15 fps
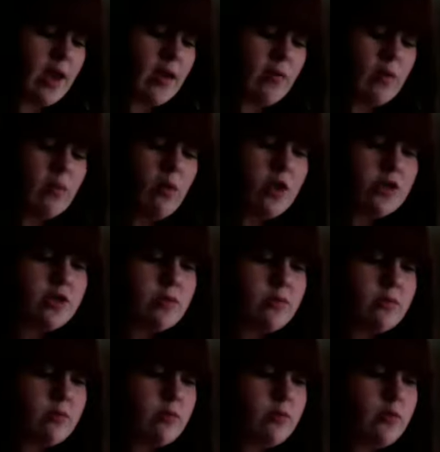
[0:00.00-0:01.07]
we watched the
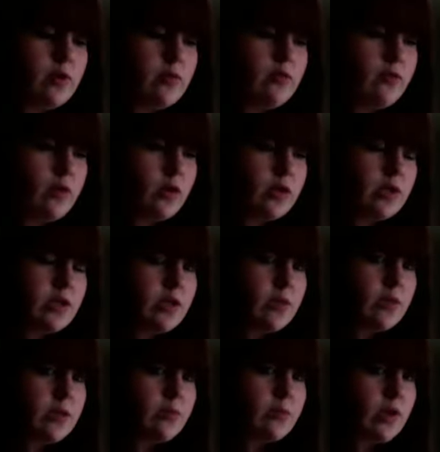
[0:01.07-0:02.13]
movie 42
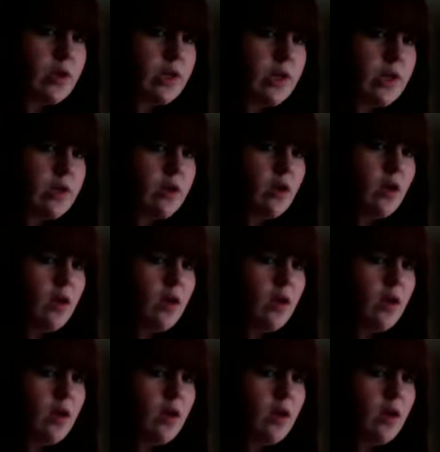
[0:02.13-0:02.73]
in the morning,